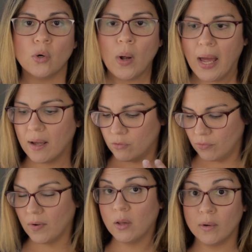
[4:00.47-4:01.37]
don't have
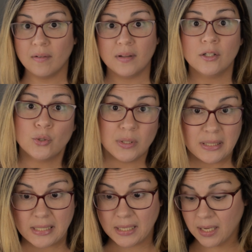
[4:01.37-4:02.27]
to follow everything to the
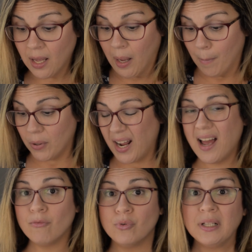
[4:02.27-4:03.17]
T, but I
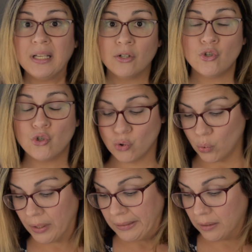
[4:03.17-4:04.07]
have really
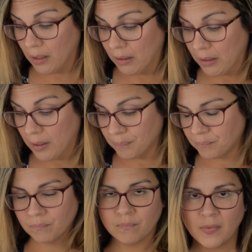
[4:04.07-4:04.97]
enjoyed,
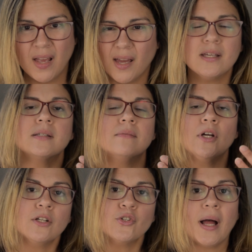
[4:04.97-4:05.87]
it's
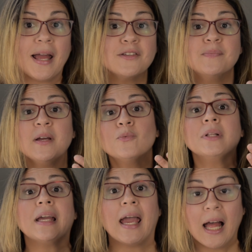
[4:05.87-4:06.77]
been
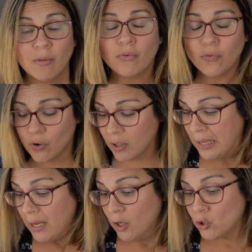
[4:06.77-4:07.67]
really helpful
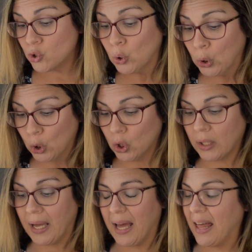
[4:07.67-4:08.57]
to
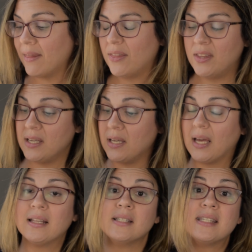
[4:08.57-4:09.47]
look at
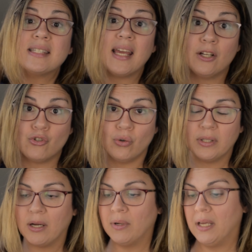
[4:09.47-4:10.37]
the schedule
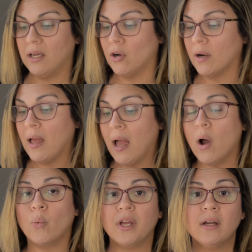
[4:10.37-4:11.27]
down here.
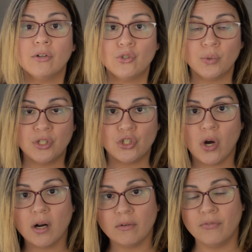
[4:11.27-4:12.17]
We are doing
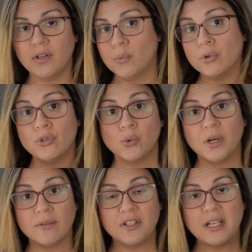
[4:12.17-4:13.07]
geography, we don't do it
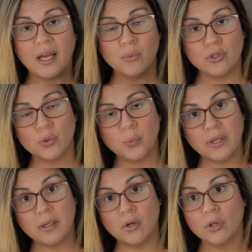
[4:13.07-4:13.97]
every day,
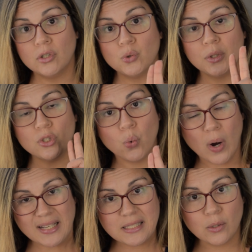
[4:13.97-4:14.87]
we're gonna do it
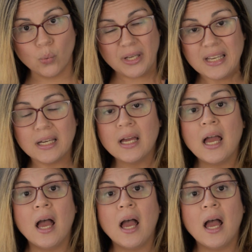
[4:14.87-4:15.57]
twice a week